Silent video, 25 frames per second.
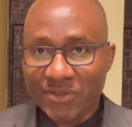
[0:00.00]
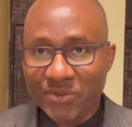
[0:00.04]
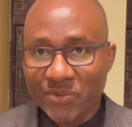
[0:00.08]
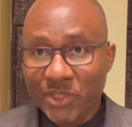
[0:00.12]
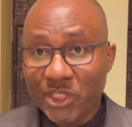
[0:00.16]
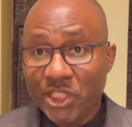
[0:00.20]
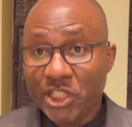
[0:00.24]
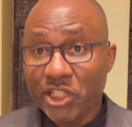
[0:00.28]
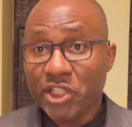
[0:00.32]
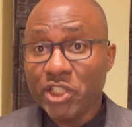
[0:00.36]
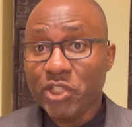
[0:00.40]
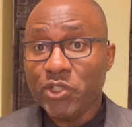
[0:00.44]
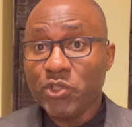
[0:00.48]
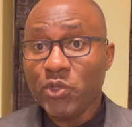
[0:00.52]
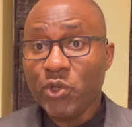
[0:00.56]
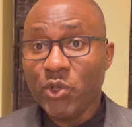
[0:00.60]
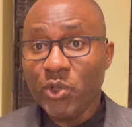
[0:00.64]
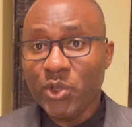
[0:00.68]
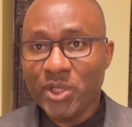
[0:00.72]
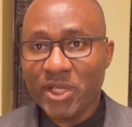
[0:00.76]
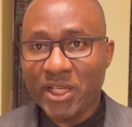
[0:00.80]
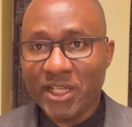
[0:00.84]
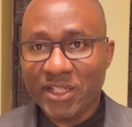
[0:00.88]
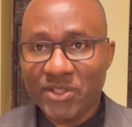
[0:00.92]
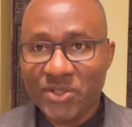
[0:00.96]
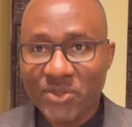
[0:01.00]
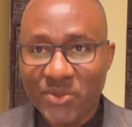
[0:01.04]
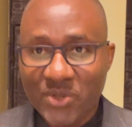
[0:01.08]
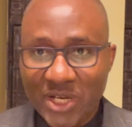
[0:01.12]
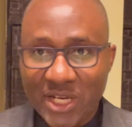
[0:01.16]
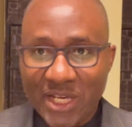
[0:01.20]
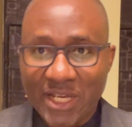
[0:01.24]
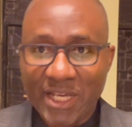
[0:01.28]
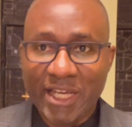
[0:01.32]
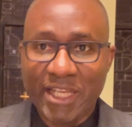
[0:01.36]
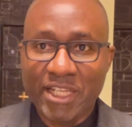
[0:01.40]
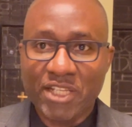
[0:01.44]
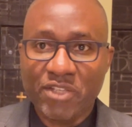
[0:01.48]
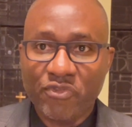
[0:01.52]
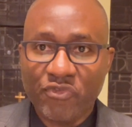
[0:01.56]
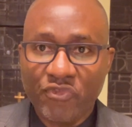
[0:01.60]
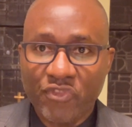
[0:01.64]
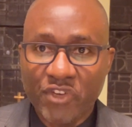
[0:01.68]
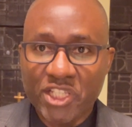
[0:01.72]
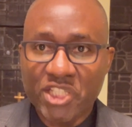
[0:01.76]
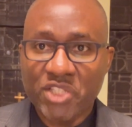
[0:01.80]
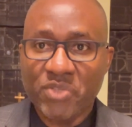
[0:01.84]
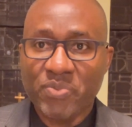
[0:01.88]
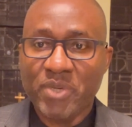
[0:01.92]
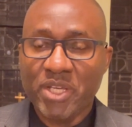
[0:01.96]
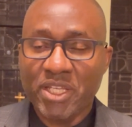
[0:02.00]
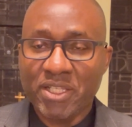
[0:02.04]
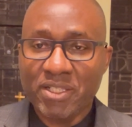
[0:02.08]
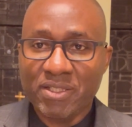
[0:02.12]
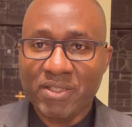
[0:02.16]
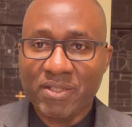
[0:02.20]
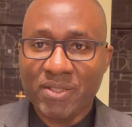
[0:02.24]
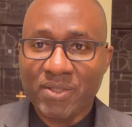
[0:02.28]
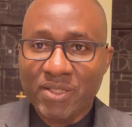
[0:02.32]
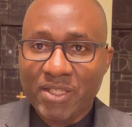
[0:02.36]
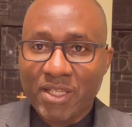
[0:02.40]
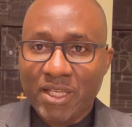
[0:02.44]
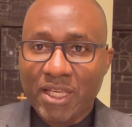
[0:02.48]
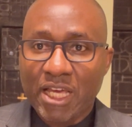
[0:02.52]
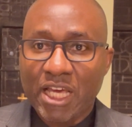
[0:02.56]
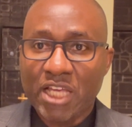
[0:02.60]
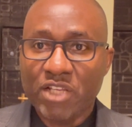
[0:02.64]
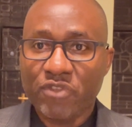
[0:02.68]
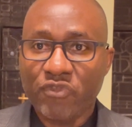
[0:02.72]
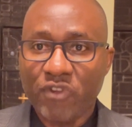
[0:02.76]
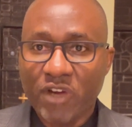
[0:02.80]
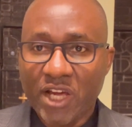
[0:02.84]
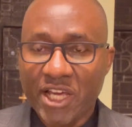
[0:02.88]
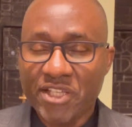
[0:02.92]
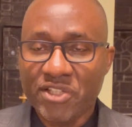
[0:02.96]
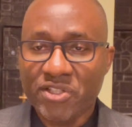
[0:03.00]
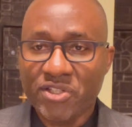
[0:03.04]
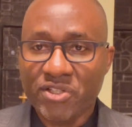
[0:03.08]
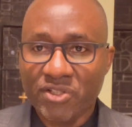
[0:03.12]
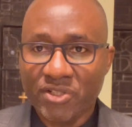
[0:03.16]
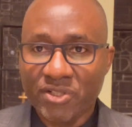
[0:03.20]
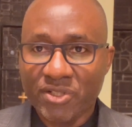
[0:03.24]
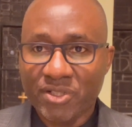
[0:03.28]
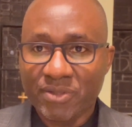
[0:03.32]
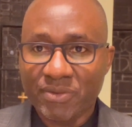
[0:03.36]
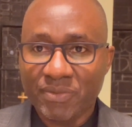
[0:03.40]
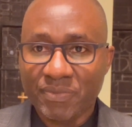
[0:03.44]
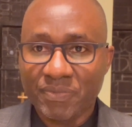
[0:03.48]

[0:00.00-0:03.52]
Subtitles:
we didn't know that you are an investment advisor.